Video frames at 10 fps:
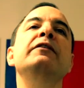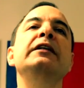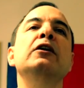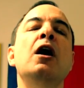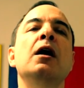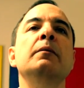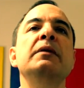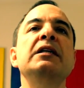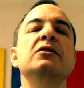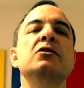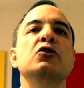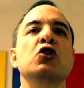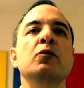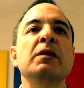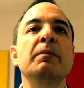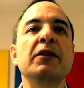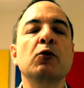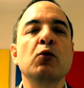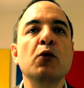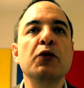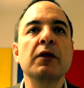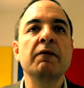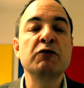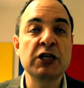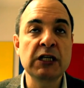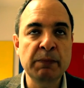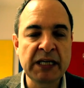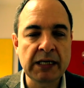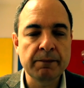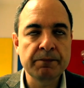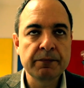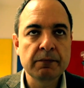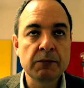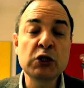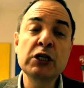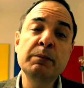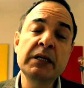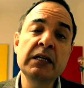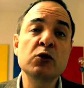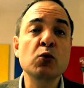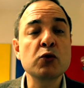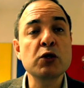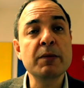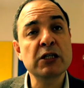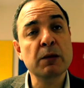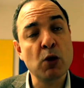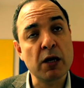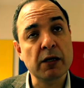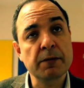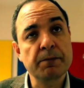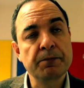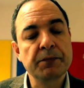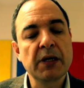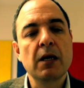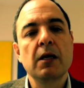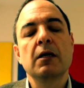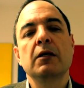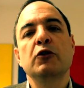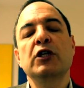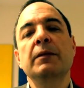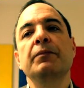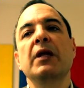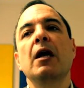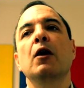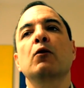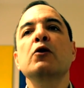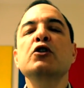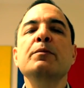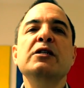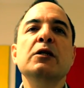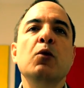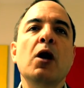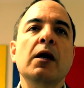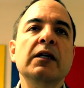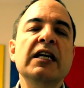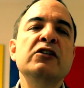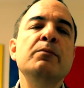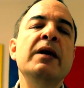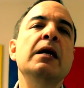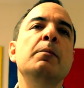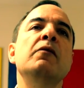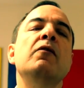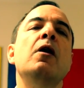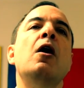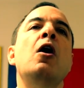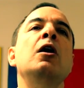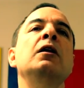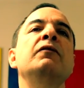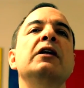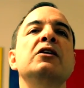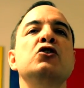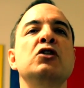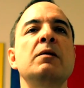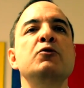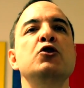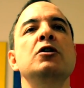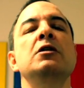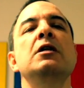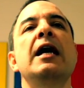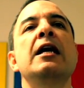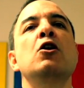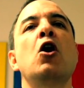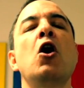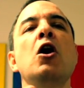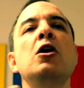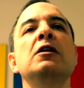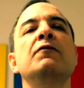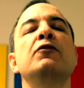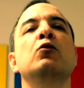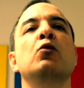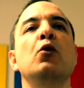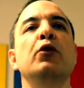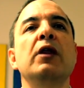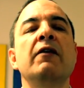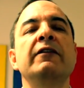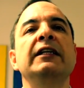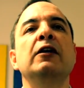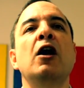of an economy is determined by the growth of GDP. GDP is gross domestic product. You see, gross domestic product is made up of all of the consumption and all of the growth of an